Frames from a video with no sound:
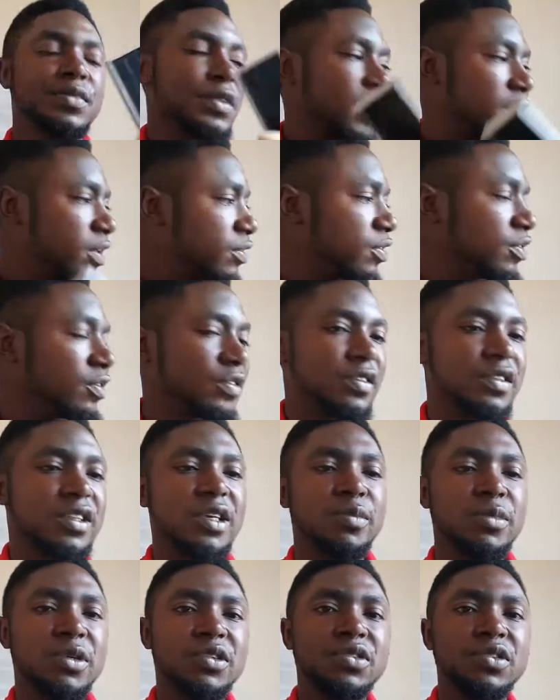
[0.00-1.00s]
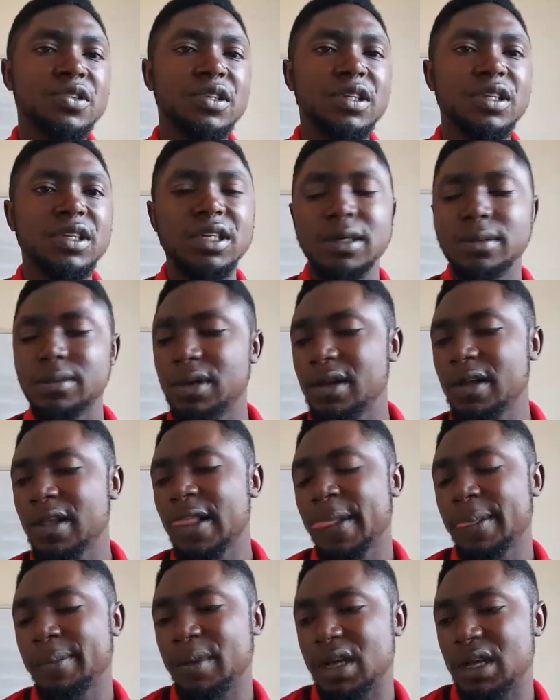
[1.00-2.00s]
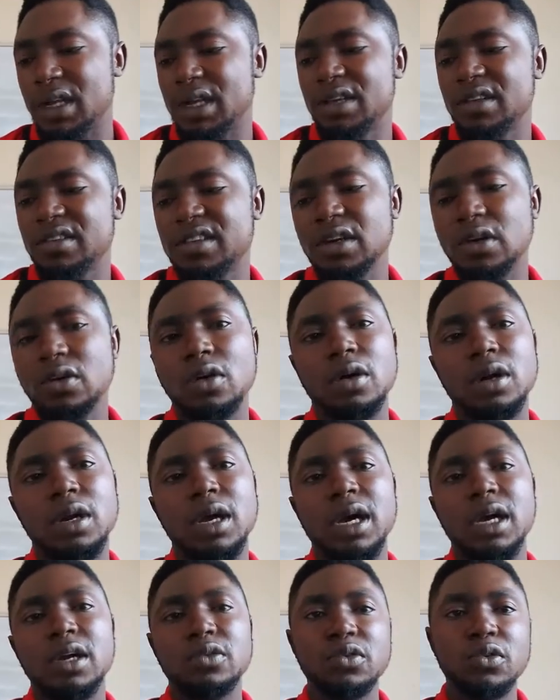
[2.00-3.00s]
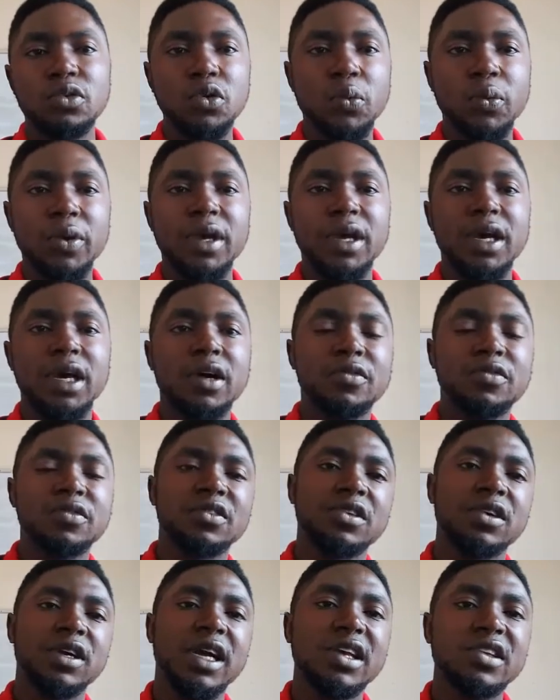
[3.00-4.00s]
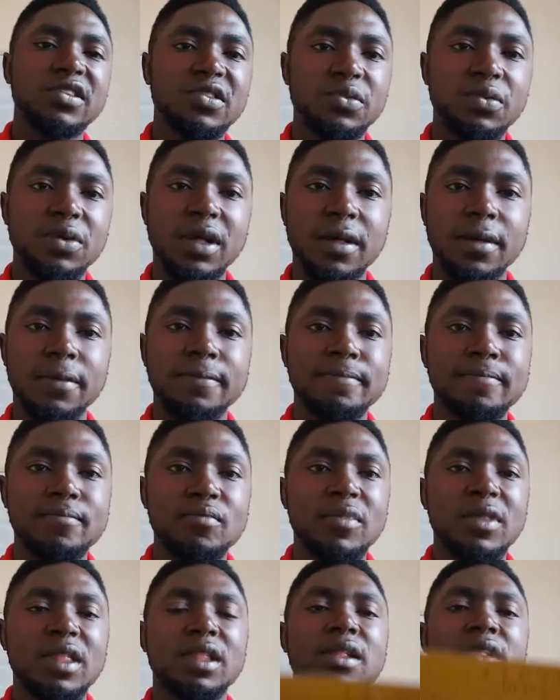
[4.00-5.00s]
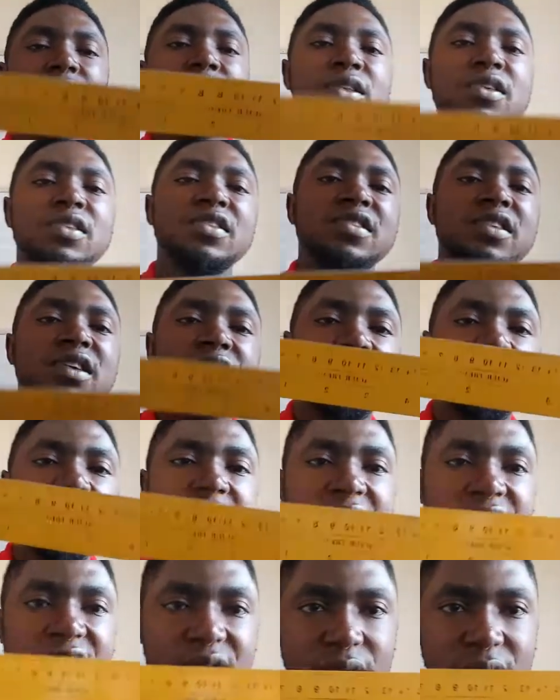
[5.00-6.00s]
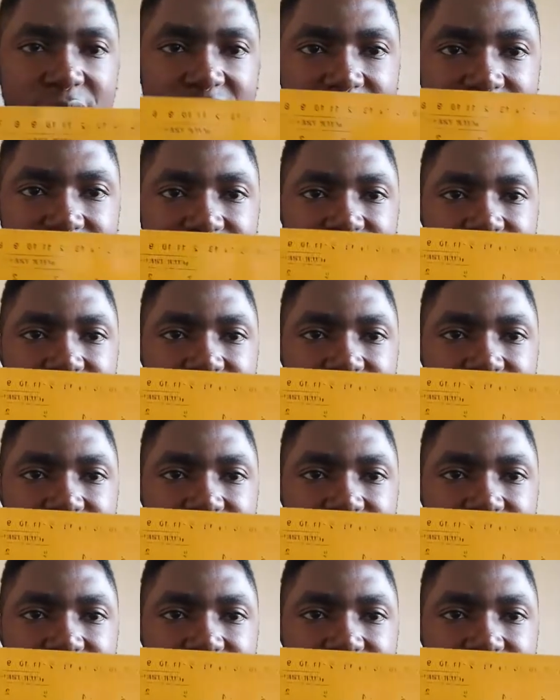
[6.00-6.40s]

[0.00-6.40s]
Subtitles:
That is the measuring tape. And then second, I told you we have tri-square. This is a tri-square,